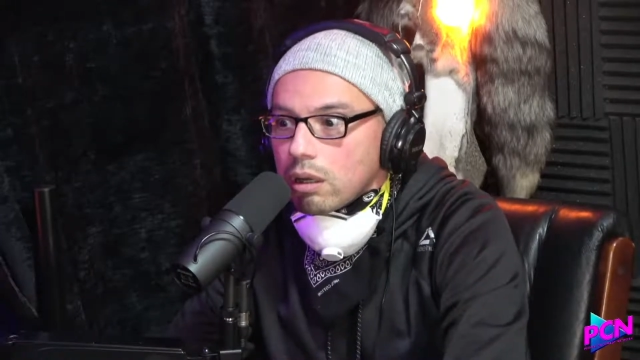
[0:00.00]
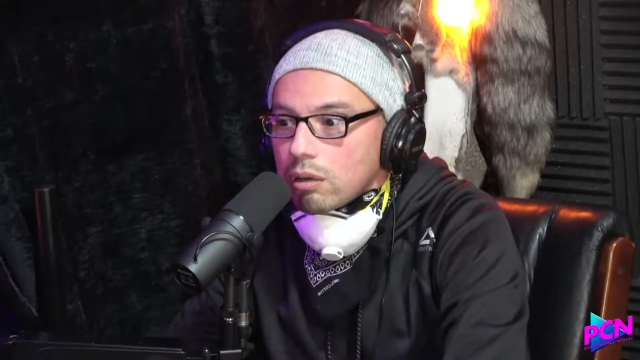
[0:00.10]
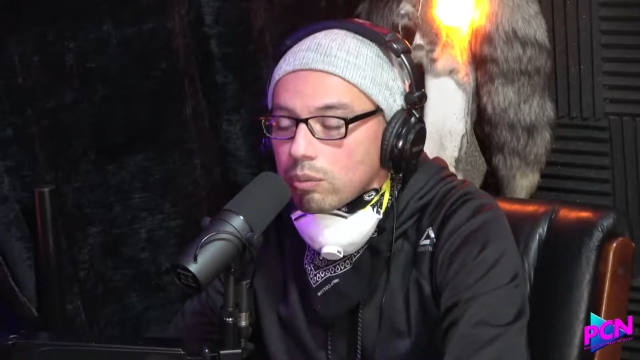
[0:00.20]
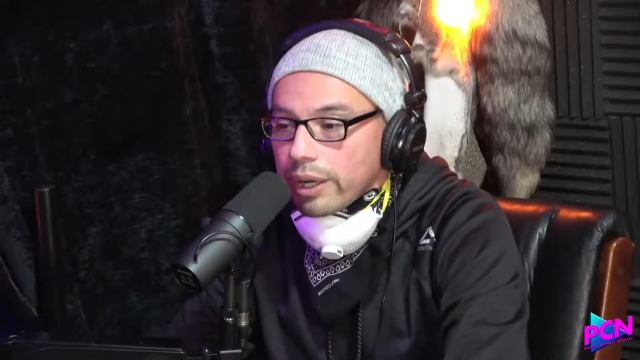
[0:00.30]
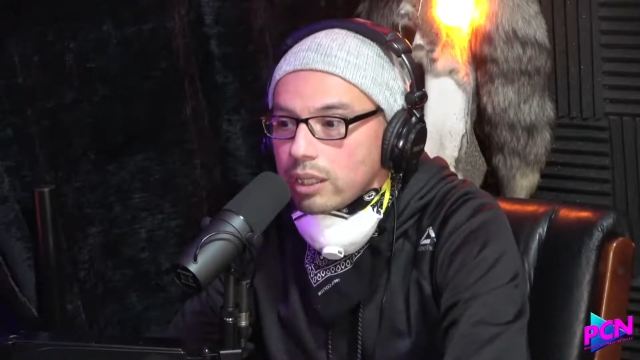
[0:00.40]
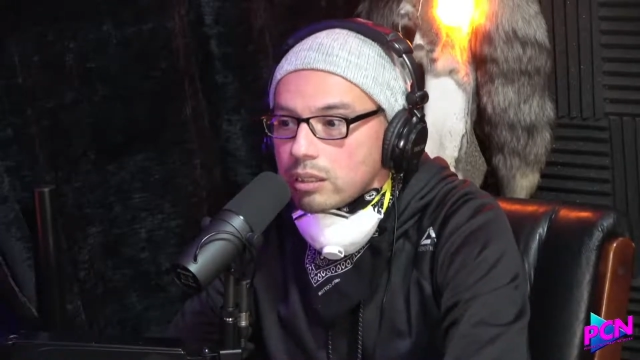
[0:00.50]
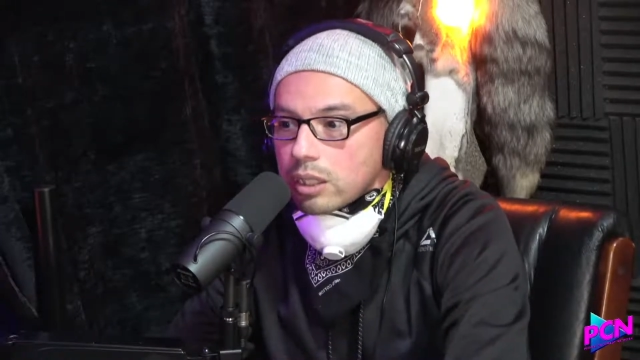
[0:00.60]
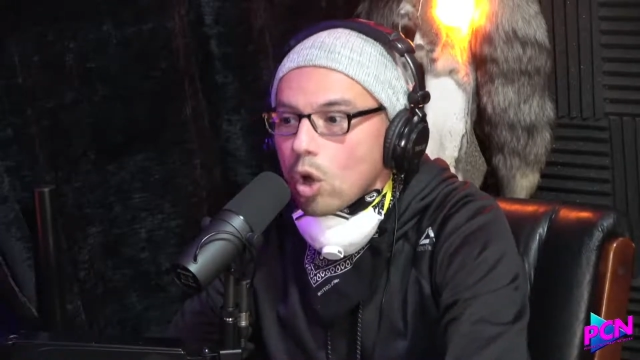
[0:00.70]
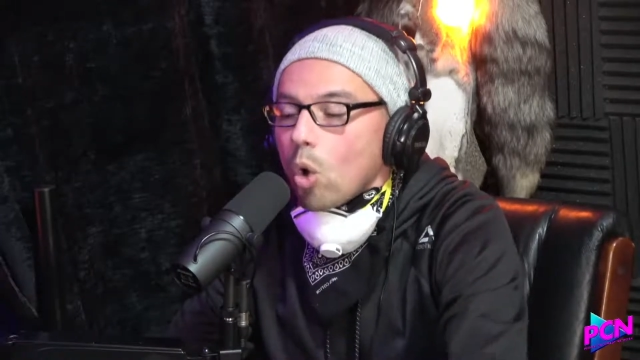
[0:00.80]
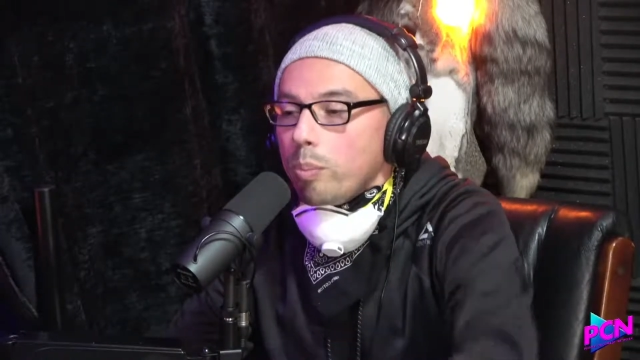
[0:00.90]
Right?
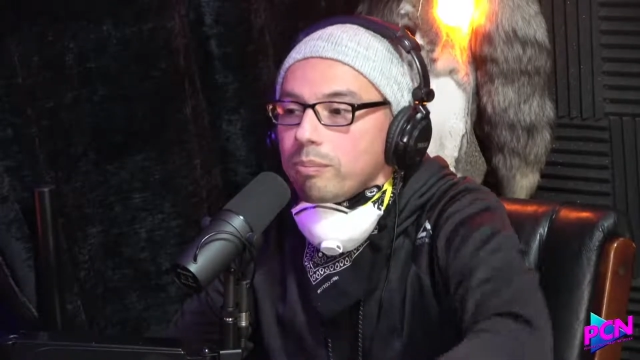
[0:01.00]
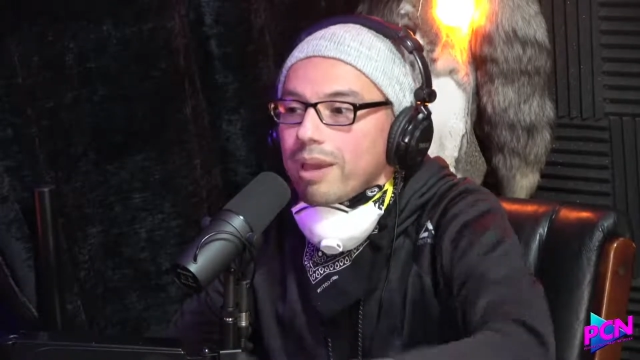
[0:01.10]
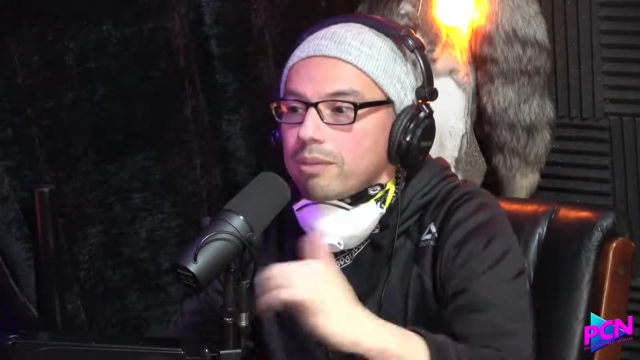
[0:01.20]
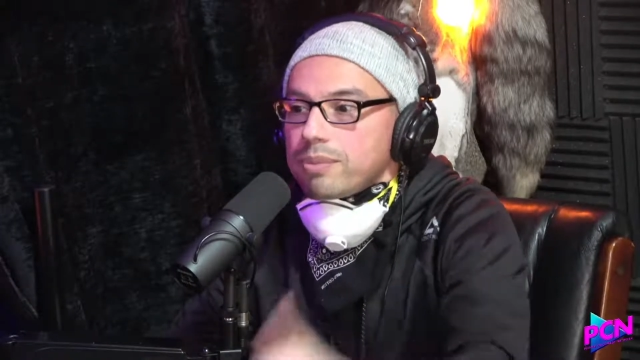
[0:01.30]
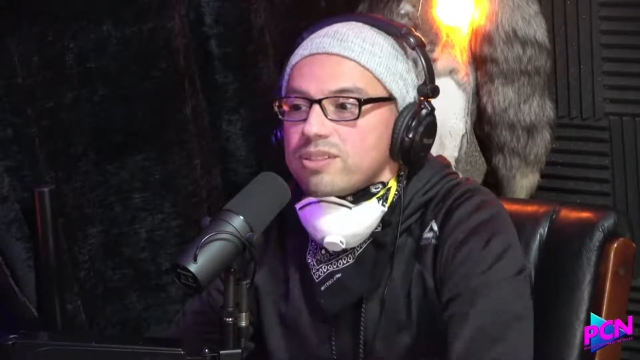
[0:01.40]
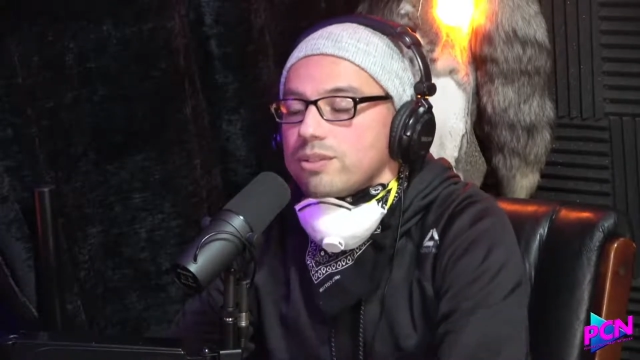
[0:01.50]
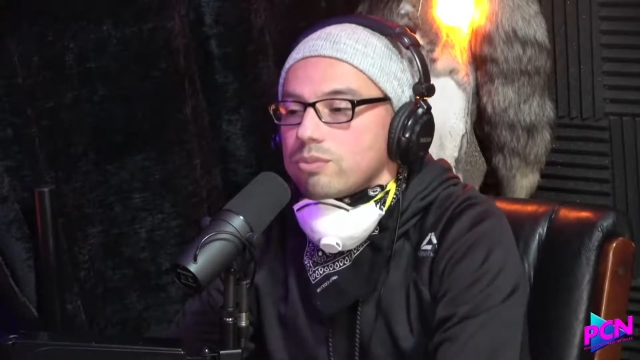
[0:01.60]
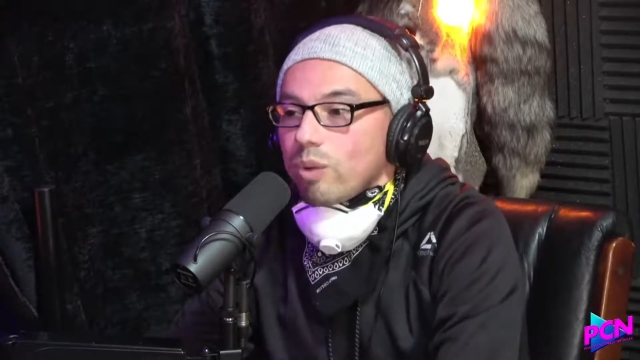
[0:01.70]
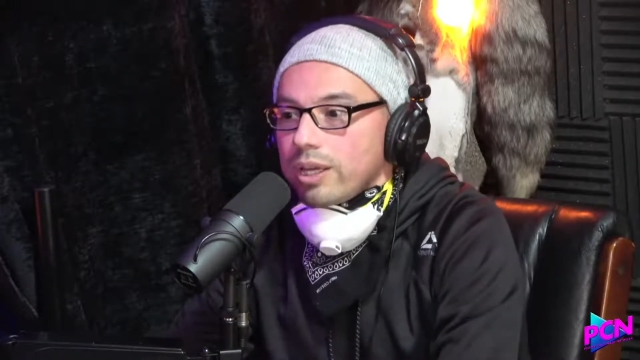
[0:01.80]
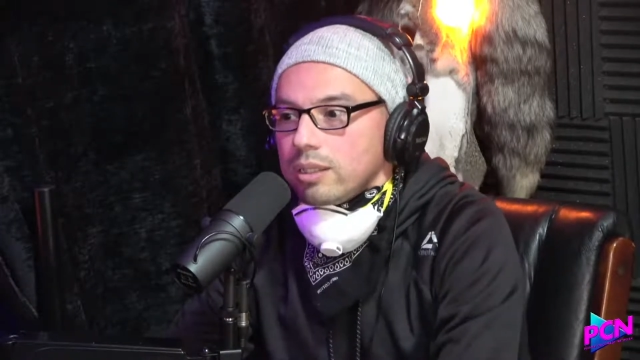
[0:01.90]
Open back
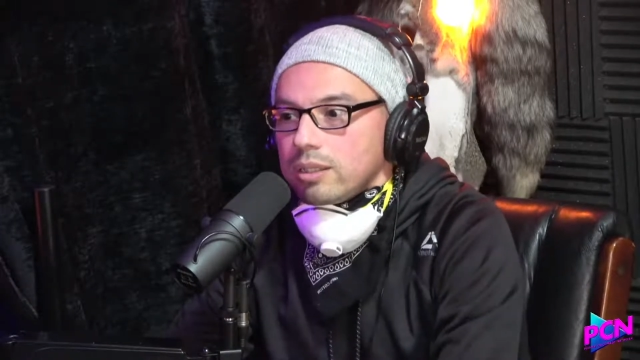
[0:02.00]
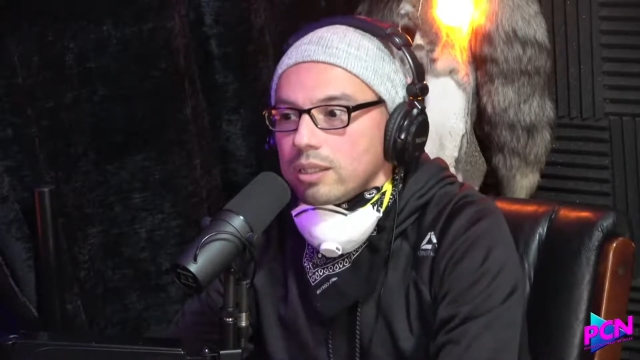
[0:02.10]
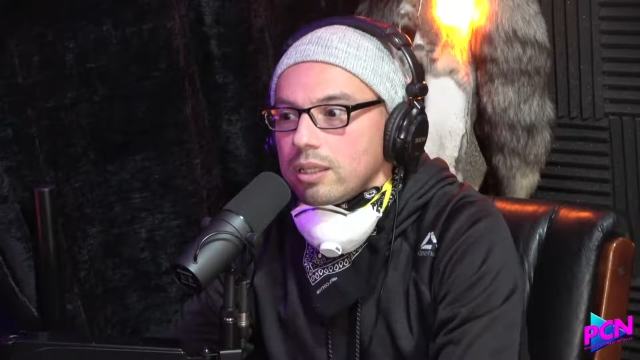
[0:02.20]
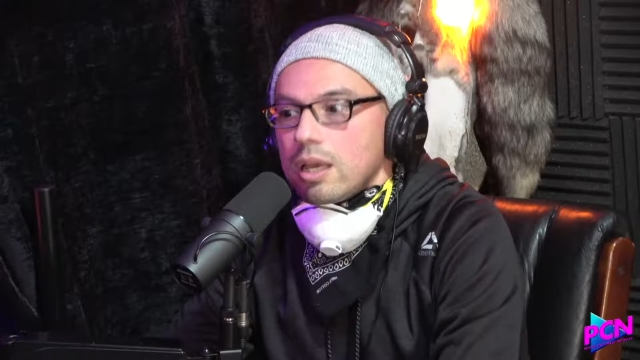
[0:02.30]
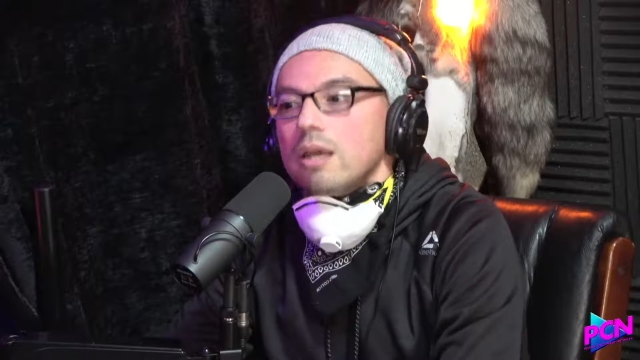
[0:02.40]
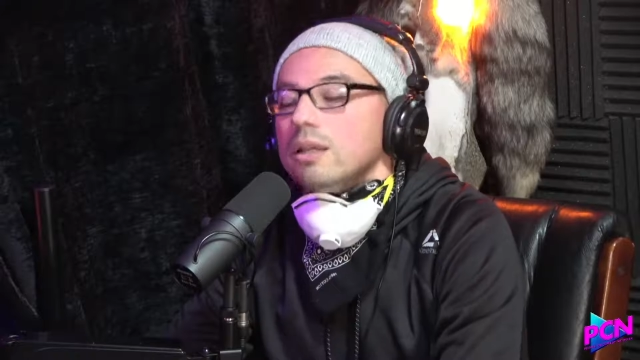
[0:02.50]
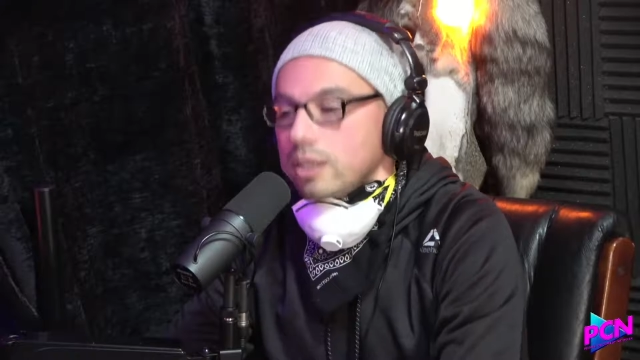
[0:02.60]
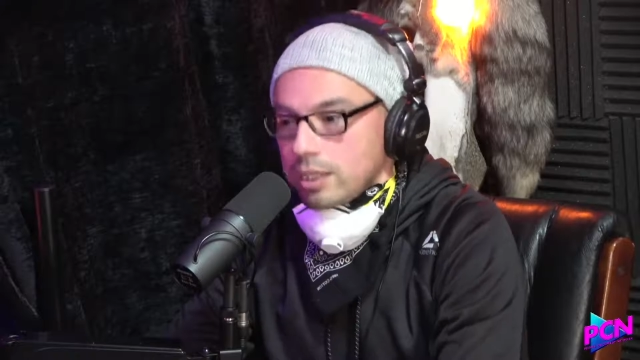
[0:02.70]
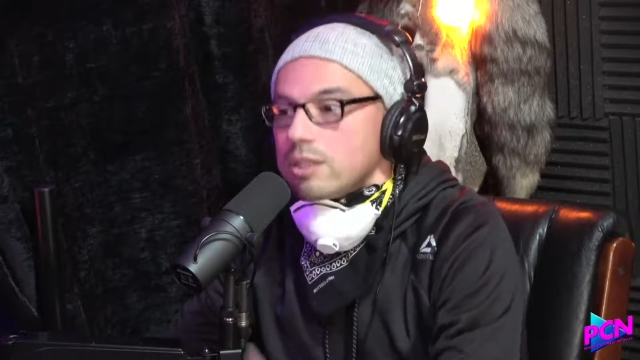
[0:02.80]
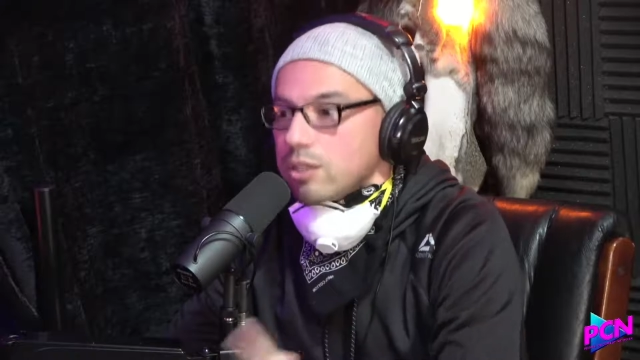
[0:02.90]
business. Why?
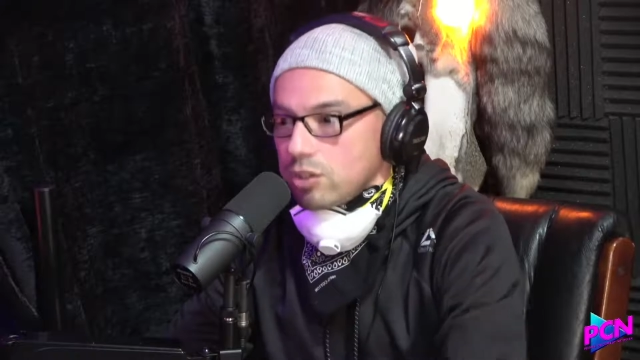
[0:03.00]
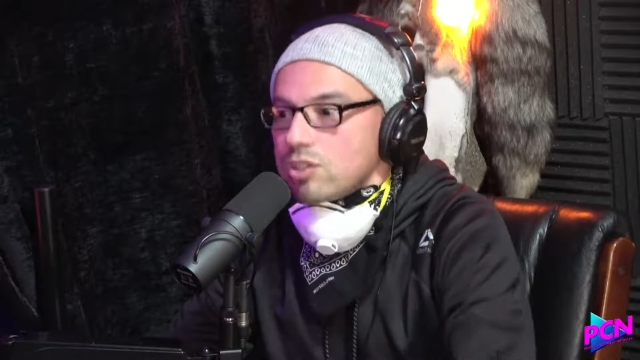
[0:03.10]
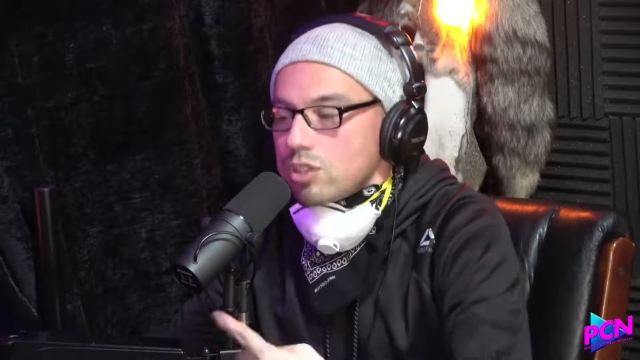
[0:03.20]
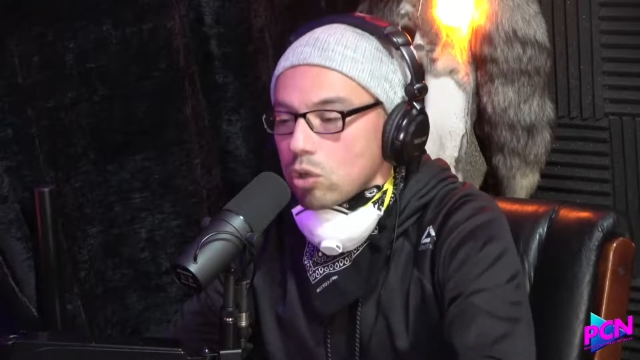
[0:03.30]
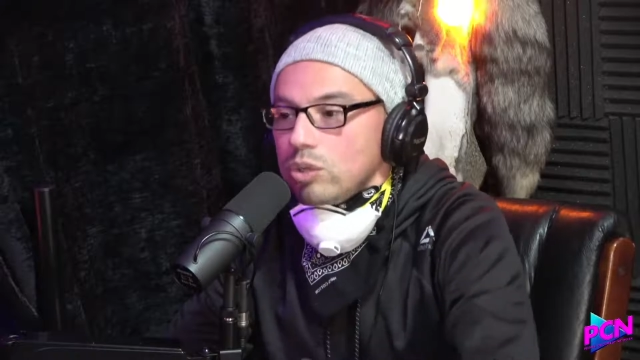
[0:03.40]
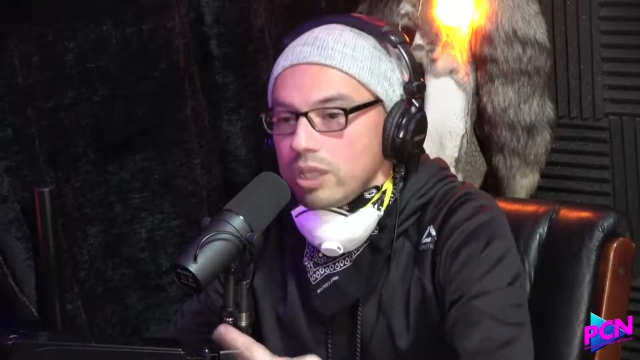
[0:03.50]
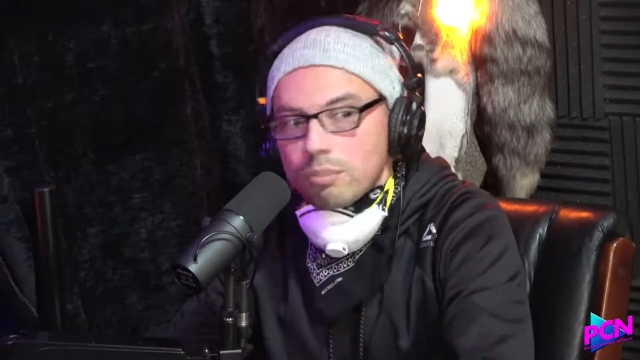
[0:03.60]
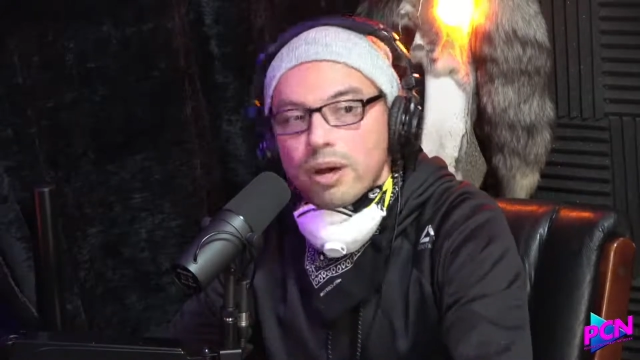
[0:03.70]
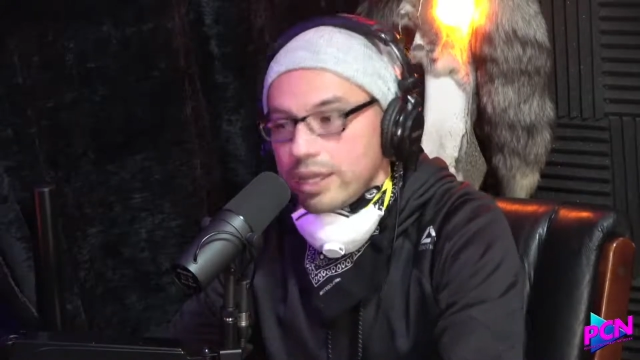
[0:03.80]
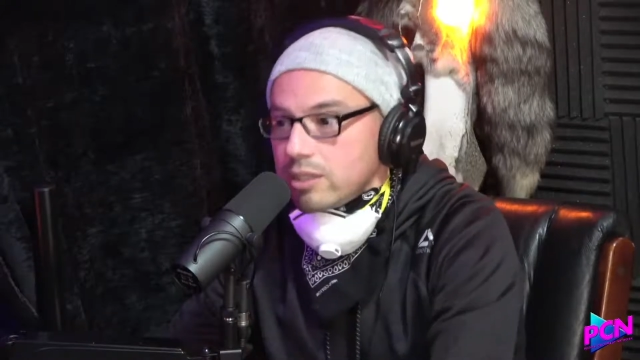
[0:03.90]
Because they still need
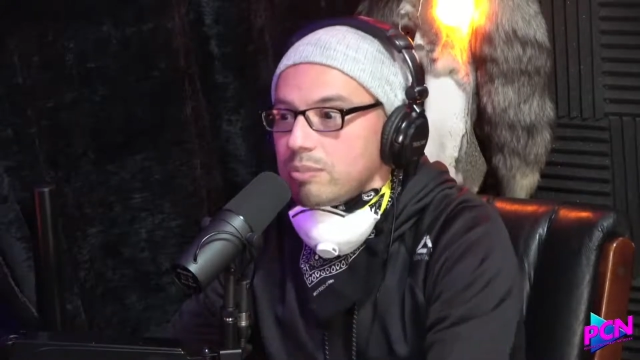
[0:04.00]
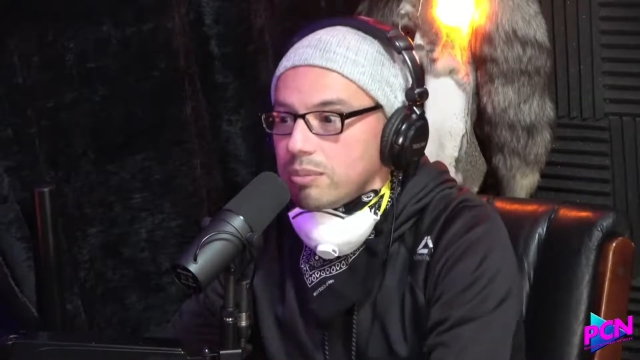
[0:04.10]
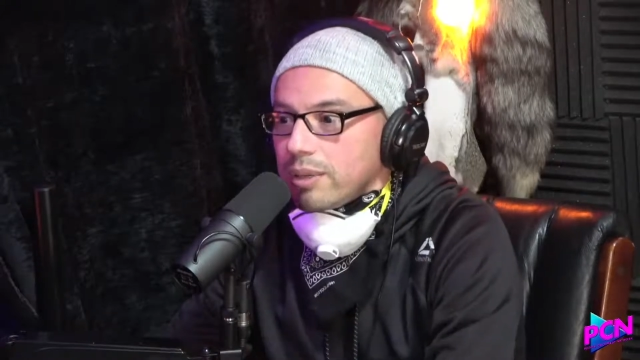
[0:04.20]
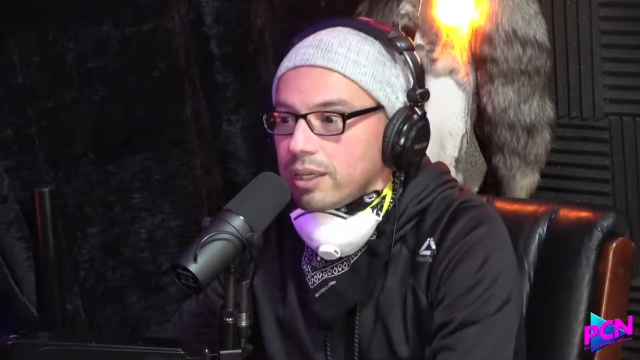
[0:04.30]
money to be made.